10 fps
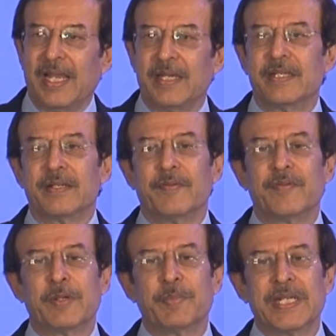And
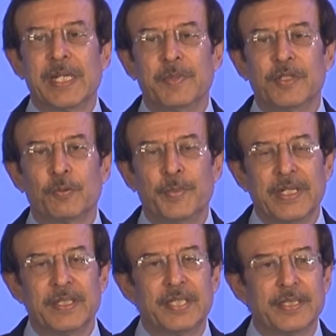we have been able to
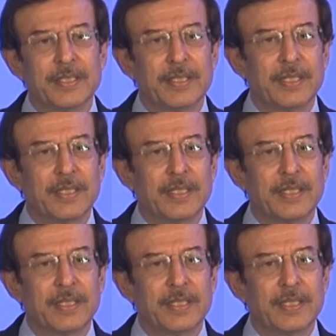build